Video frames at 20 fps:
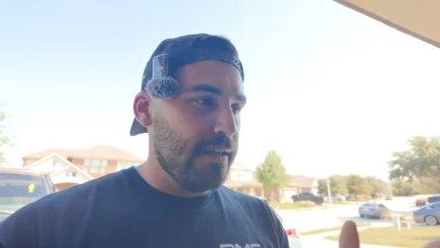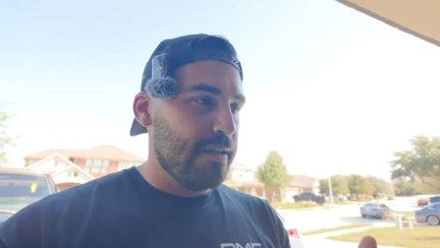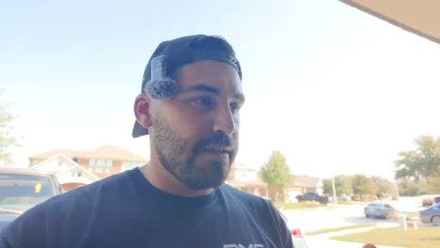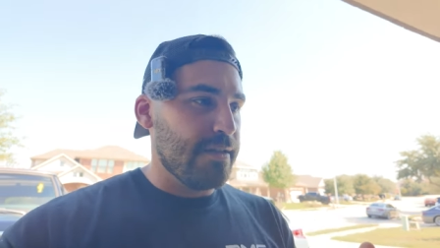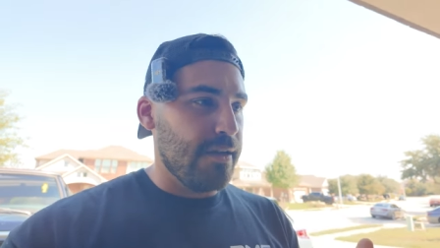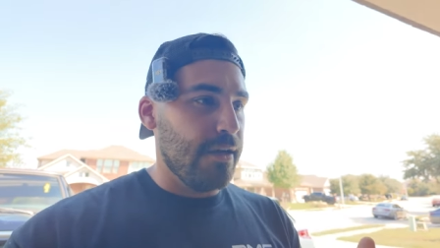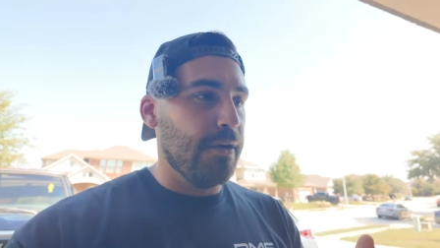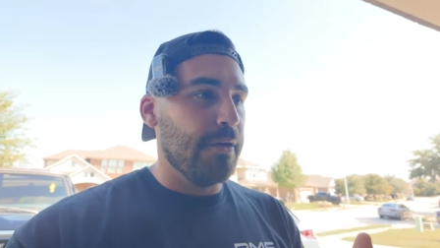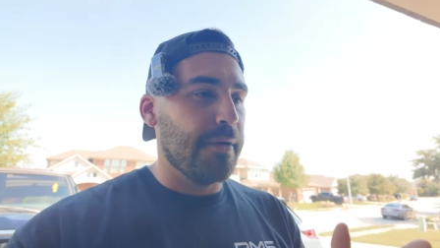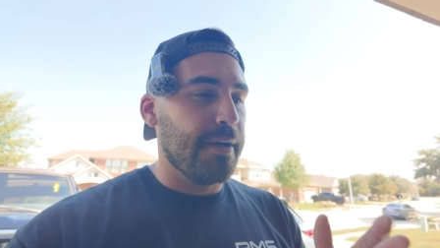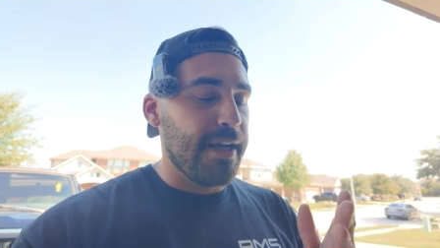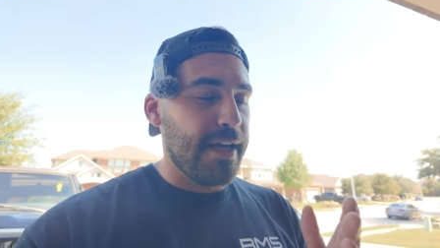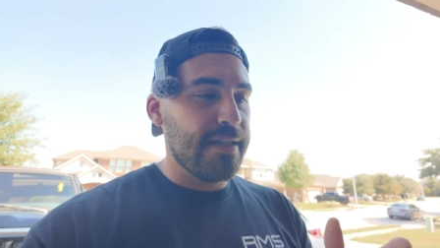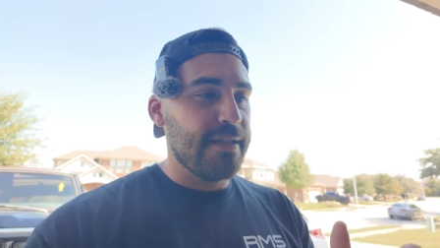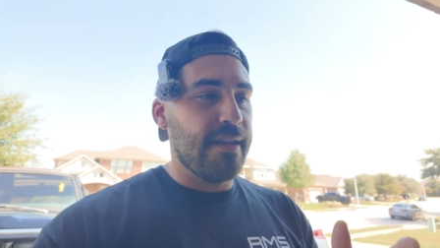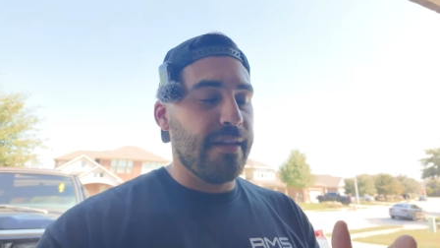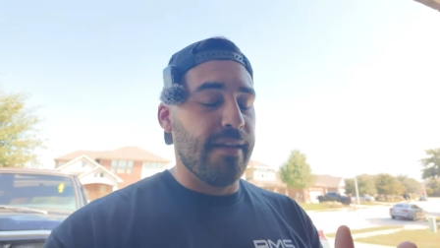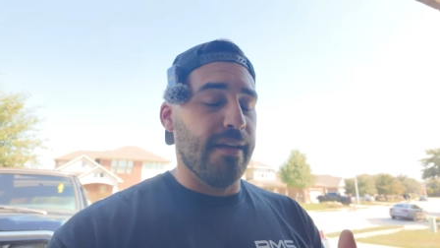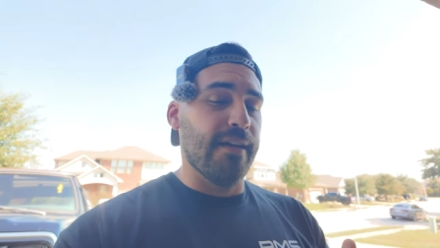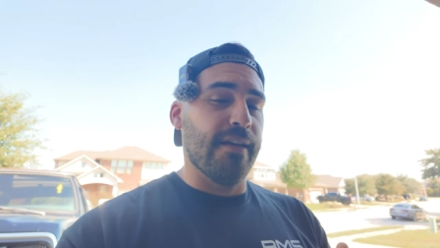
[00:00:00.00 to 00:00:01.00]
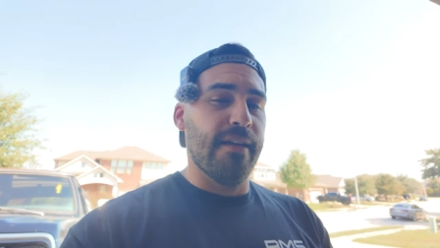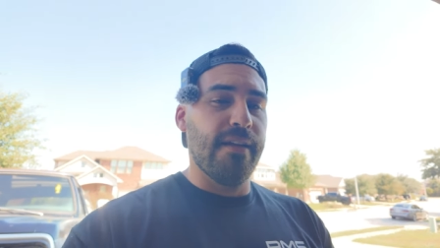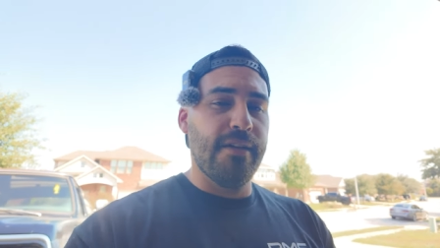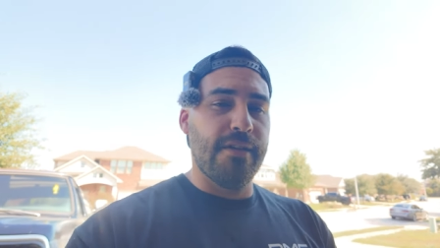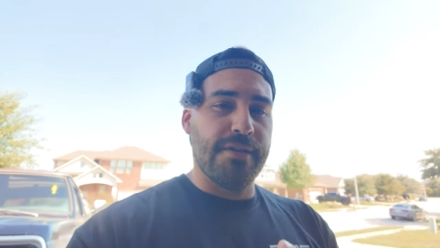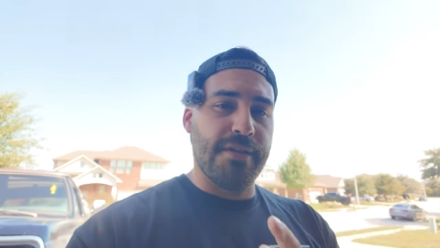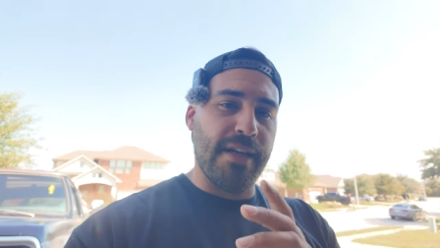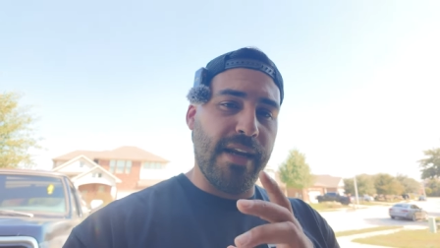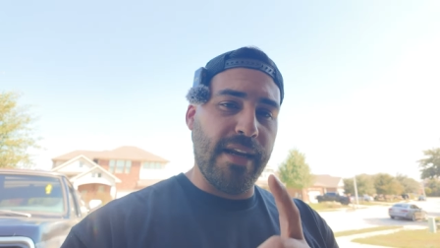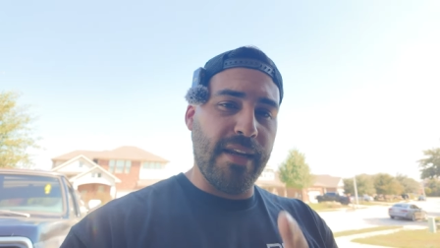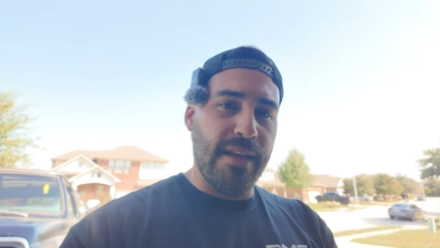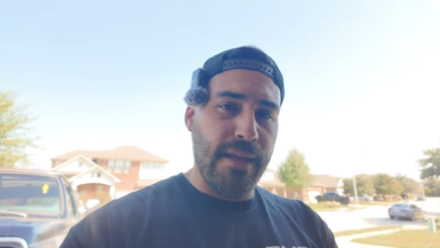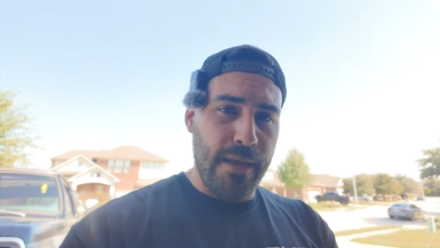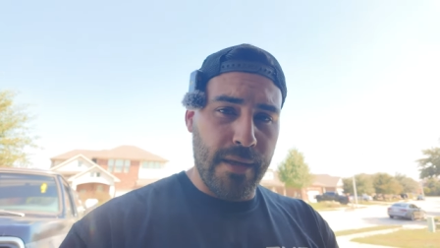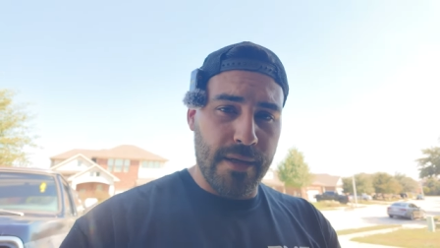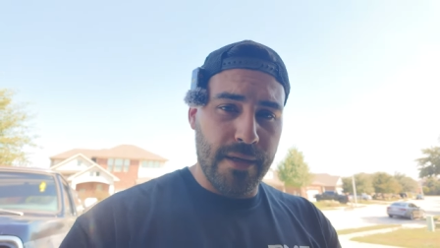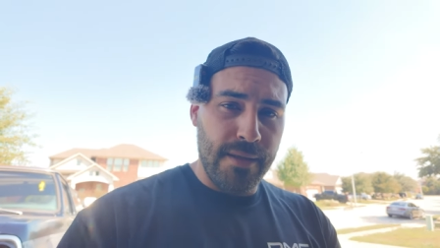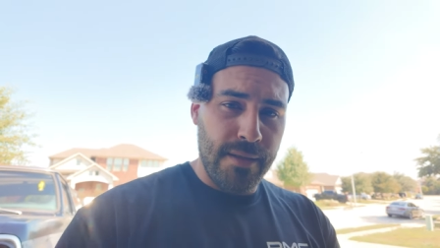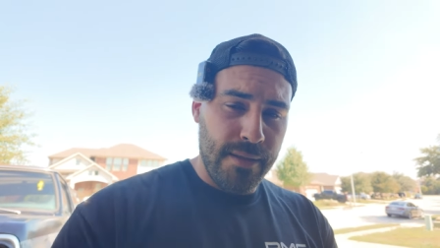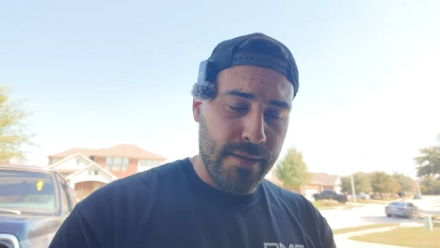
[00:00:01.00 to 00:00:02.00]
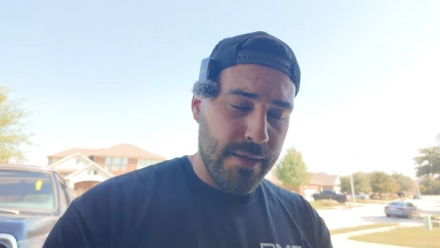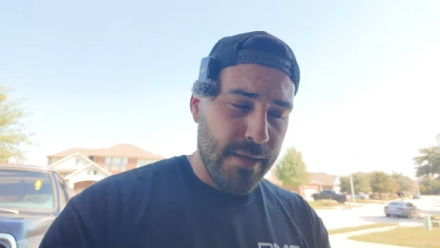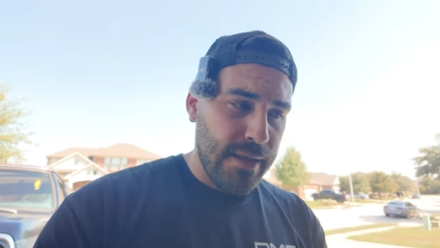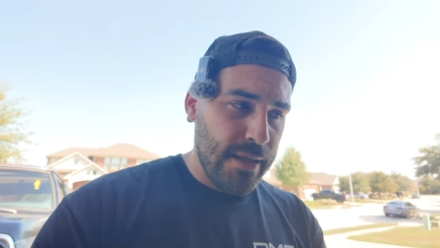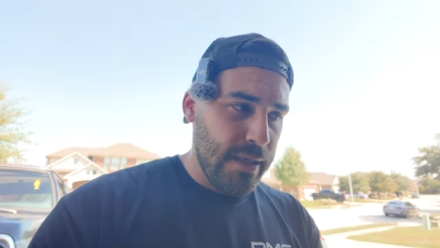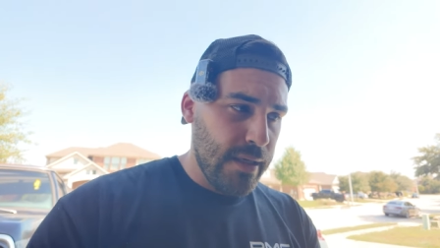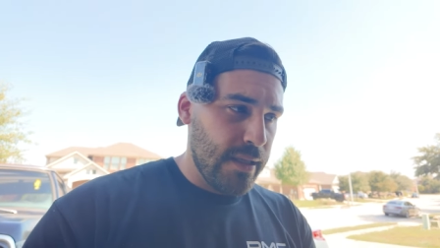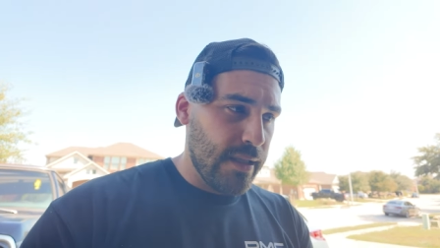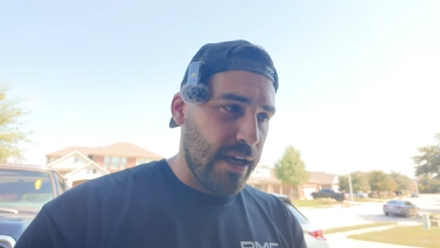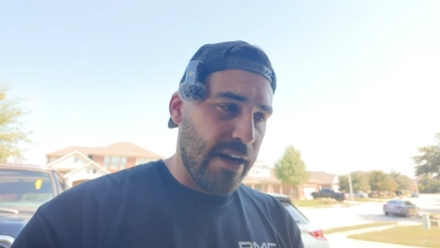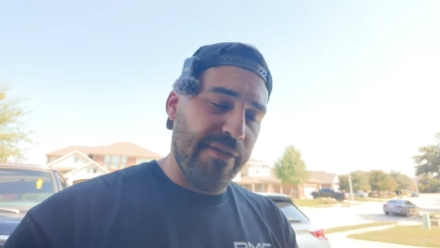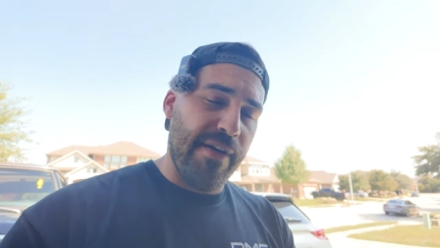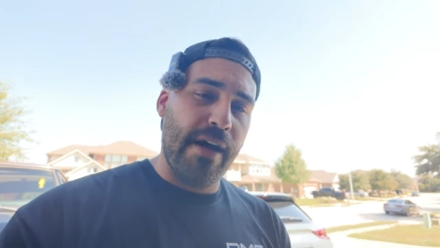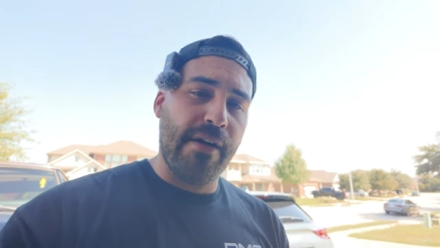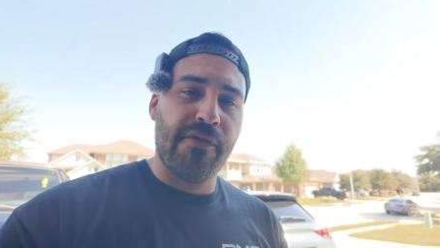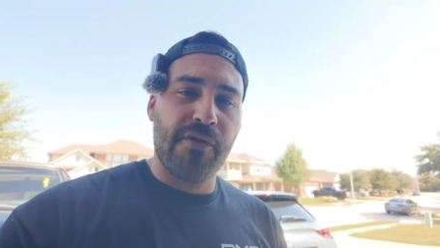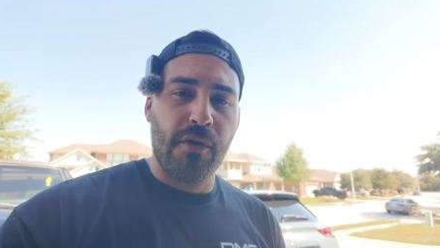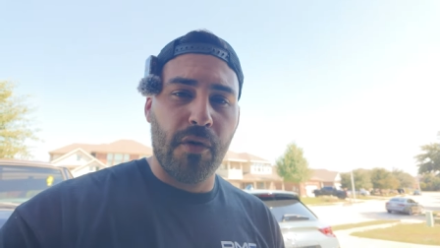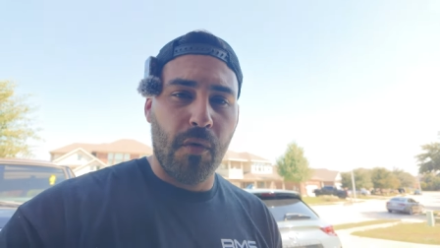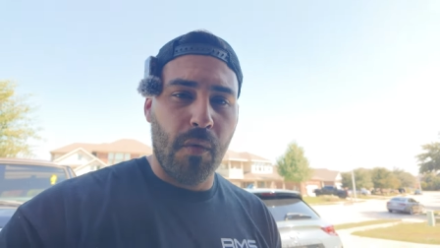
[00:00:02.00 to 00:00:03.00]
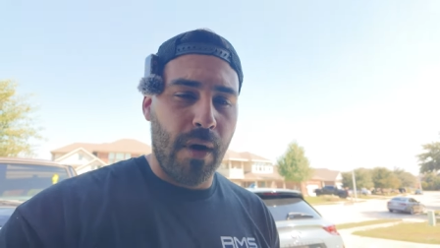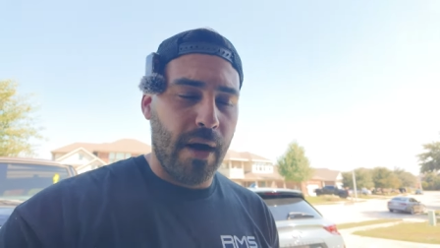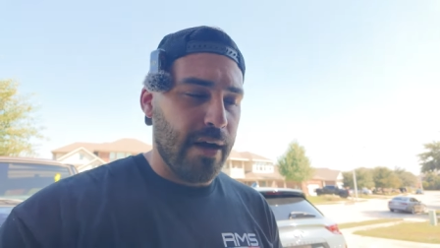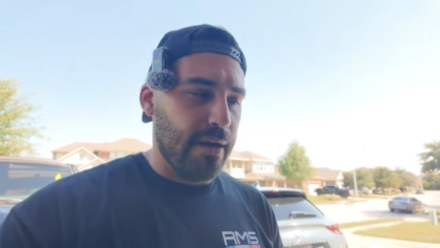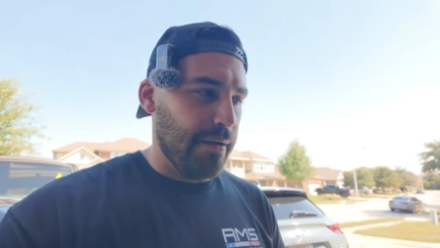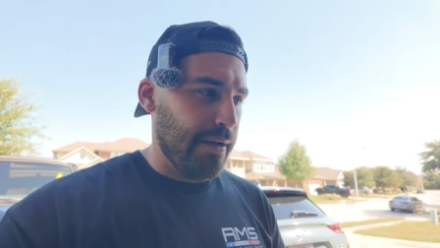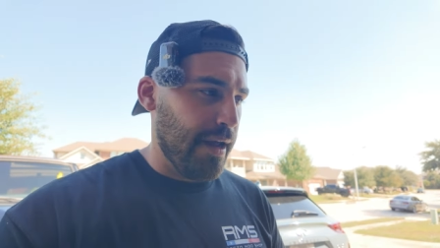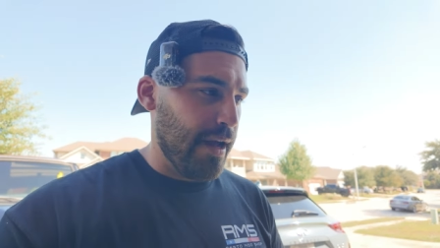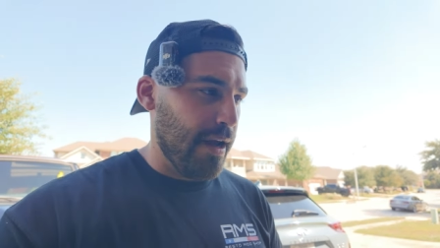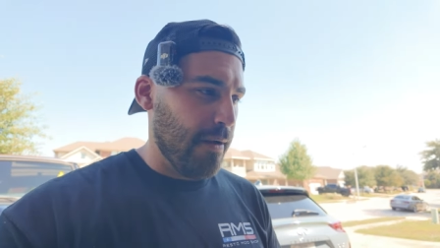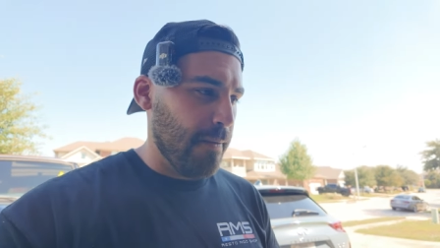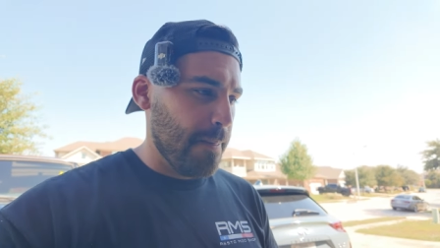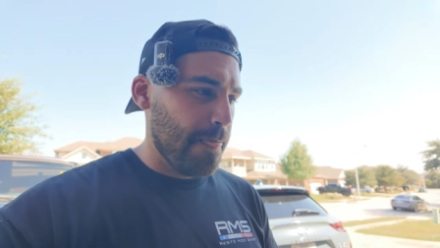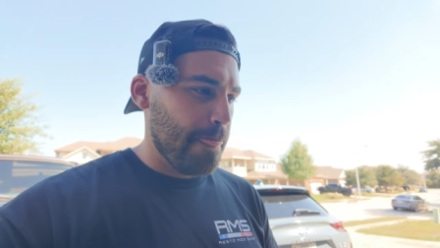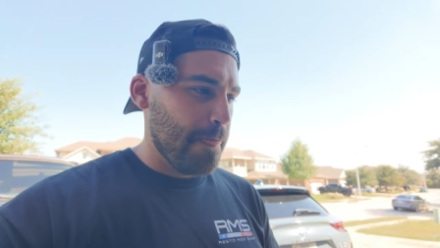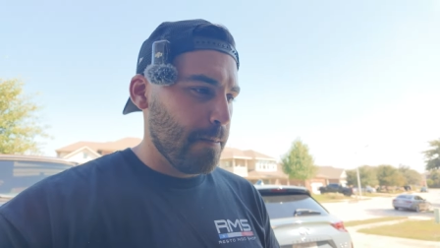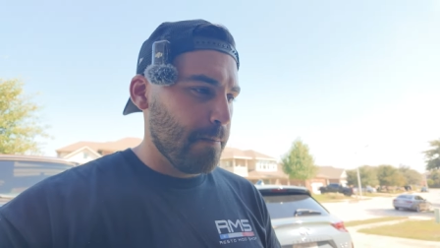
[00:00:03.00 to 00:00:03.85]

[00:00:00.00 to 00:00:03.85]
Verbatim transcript: So got to thinking, there's an idea that I've had for a while now,